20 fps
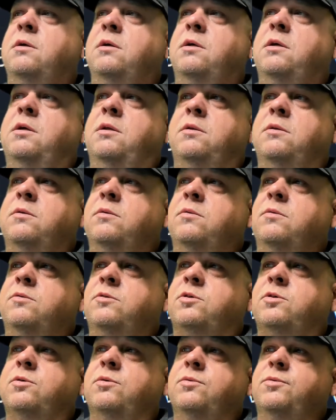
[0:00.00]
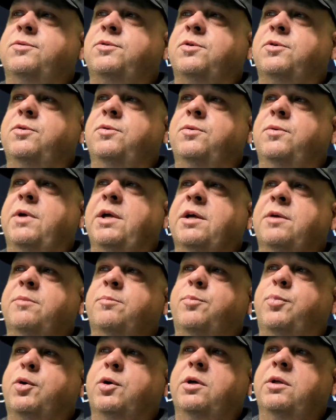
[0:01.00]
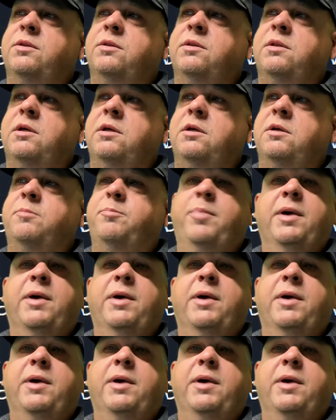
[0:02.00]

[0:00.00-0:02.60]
and to input the